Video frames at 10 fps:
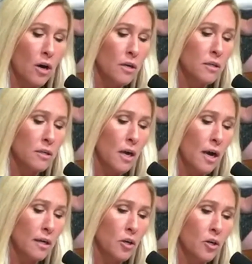our
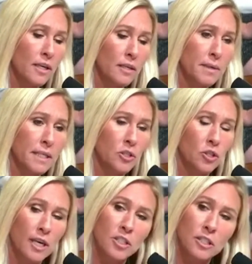current
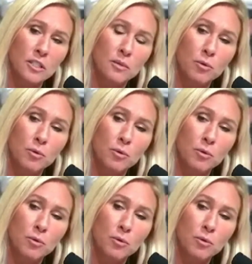administration's